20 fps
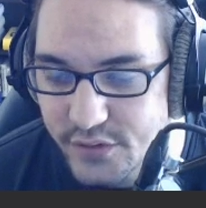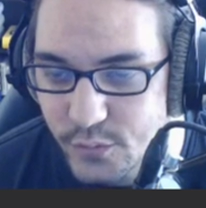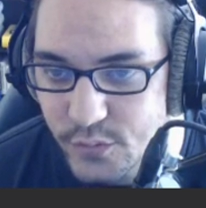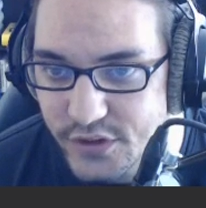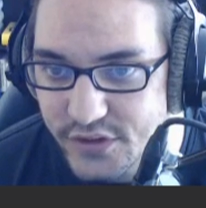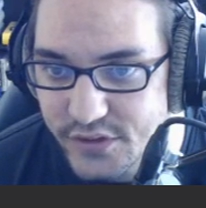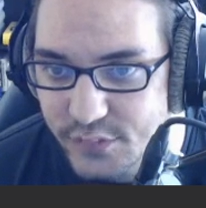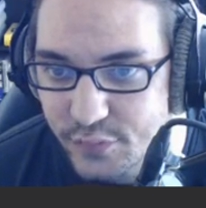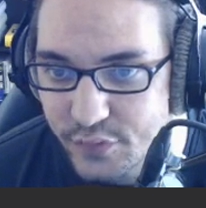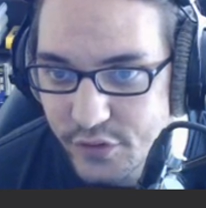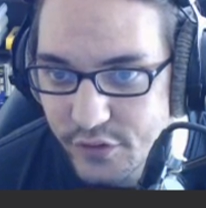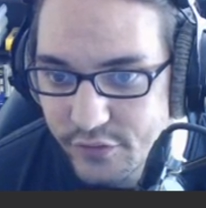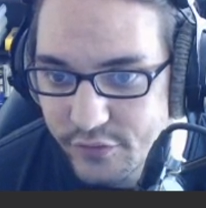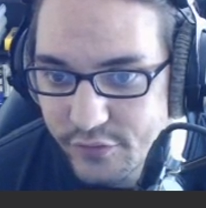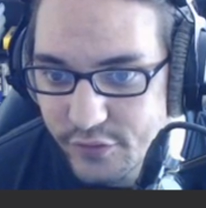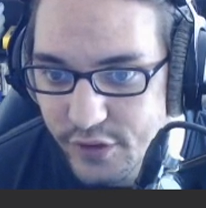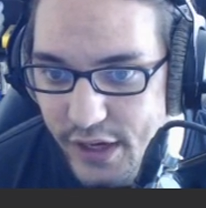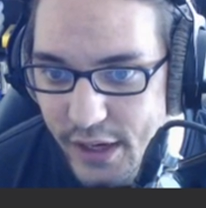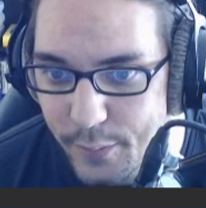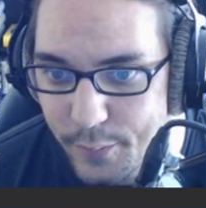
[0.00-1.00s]
once per
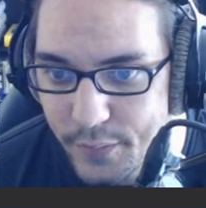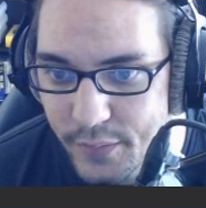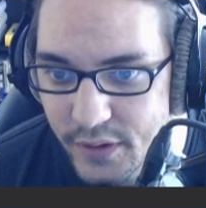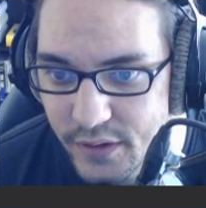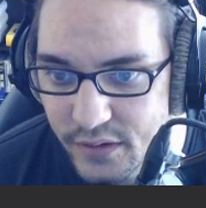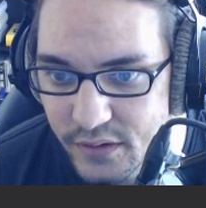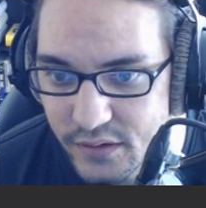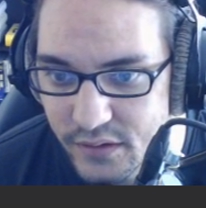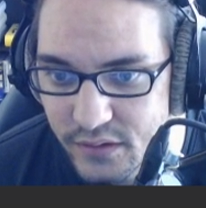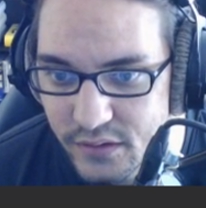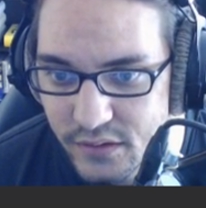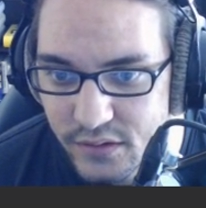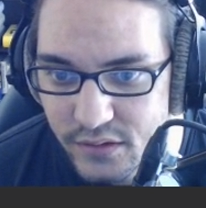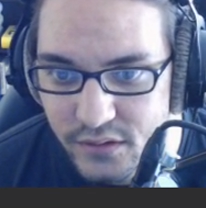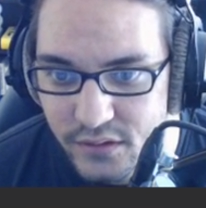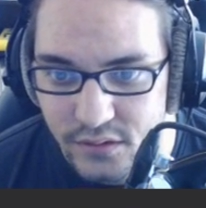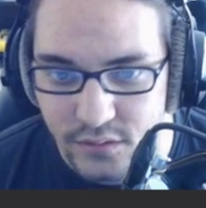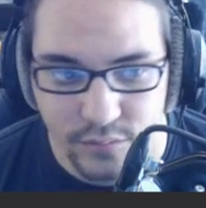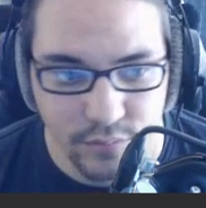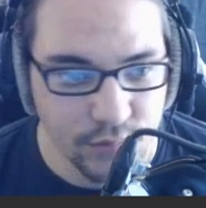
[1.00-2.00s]
frame.
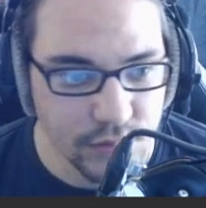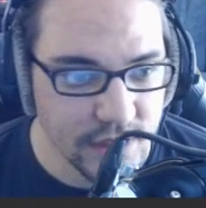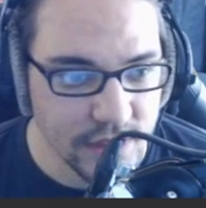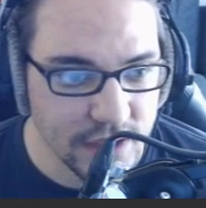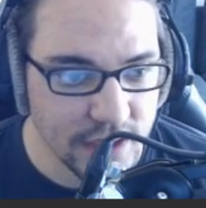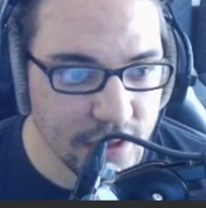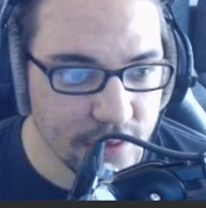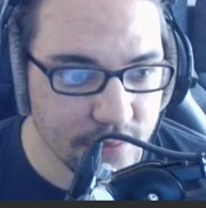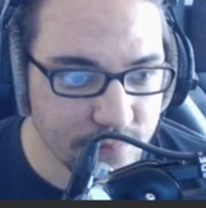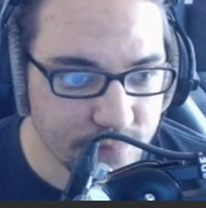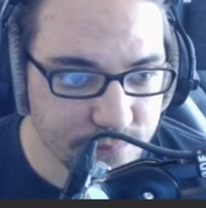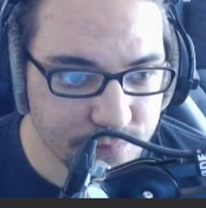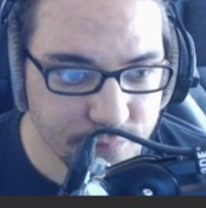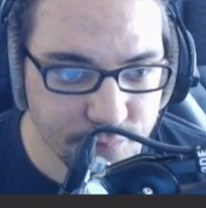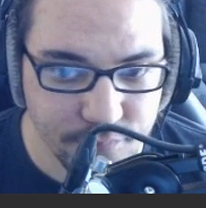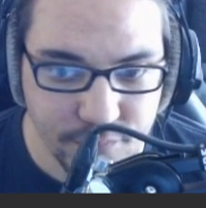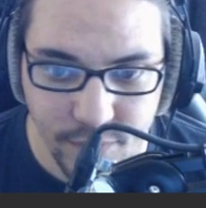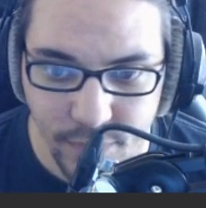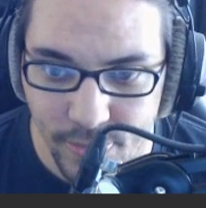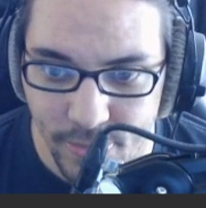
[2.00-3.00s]
But yeah.
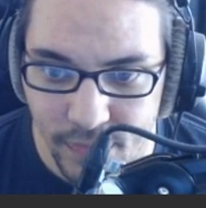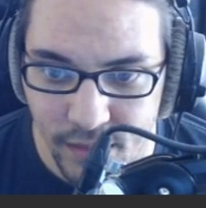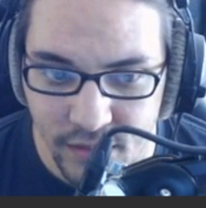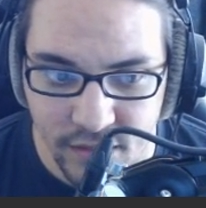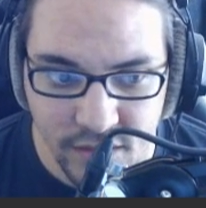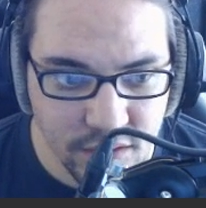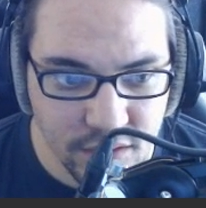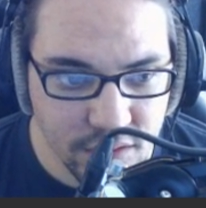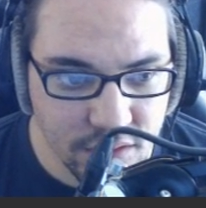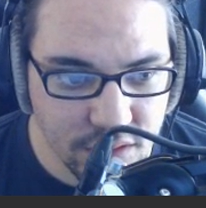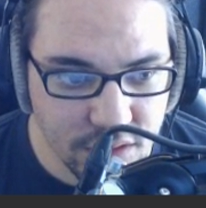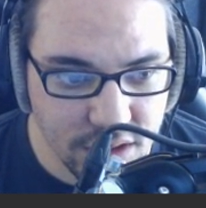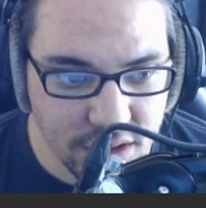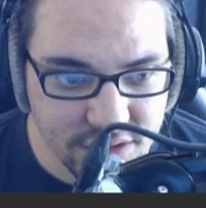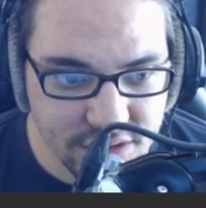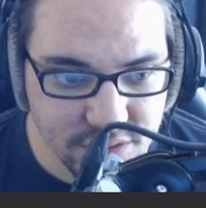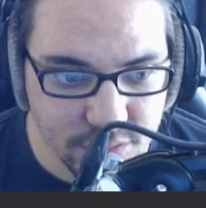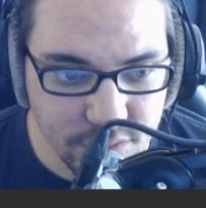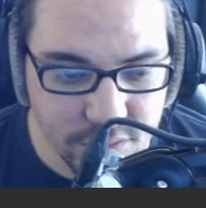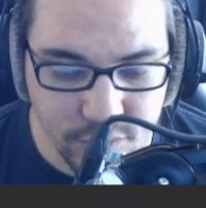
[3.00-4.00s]

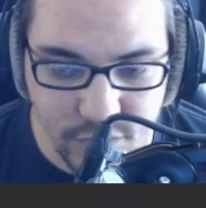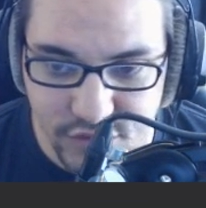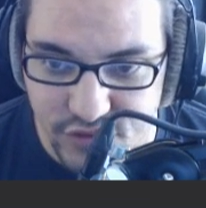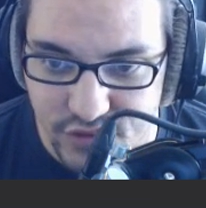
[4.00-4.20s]
So what we